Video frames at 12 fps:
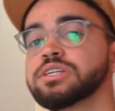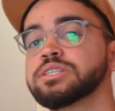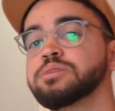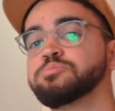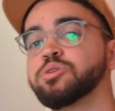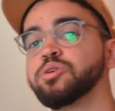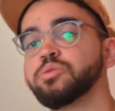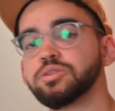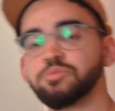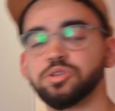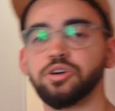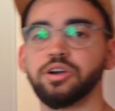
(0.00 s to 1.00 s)
example
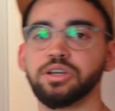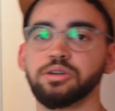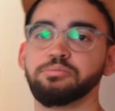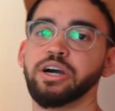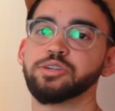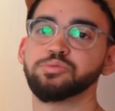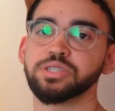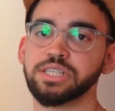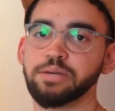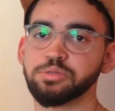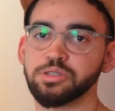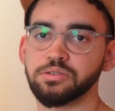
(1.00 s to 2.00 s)
when we're talking about
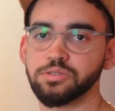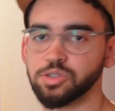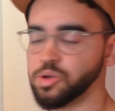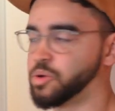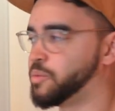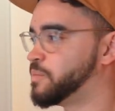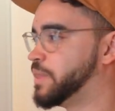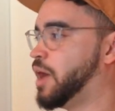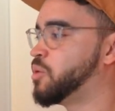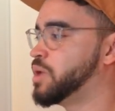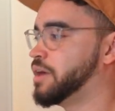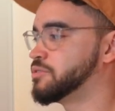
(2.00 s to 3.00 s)
reception. So
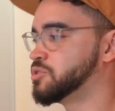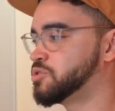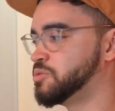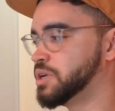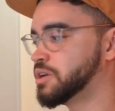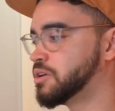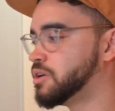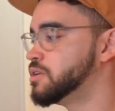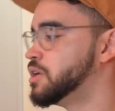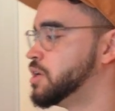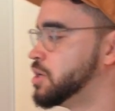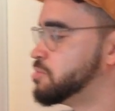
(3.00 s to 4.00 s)
now we have the two
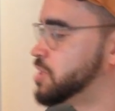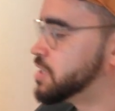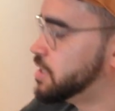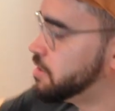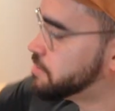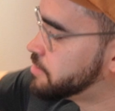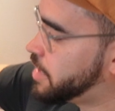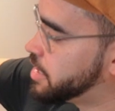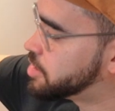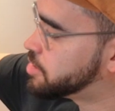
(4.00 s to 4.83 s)
angle, but if I